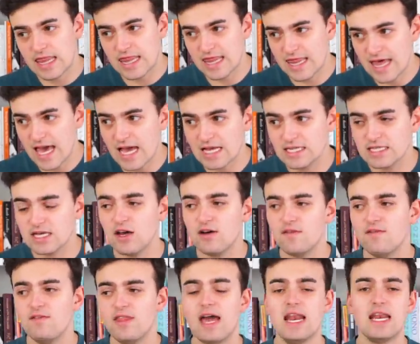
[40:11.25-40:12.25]
that
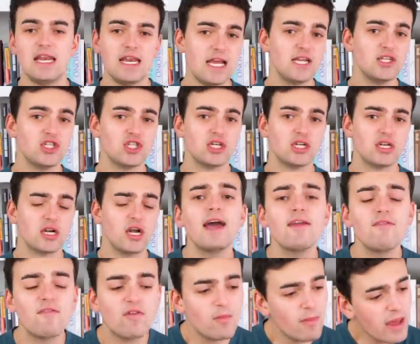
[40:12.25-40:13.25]
of that nature
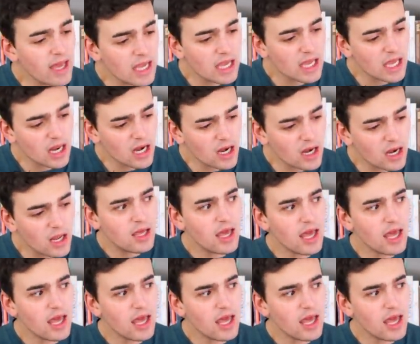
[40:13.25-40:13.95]
and for megan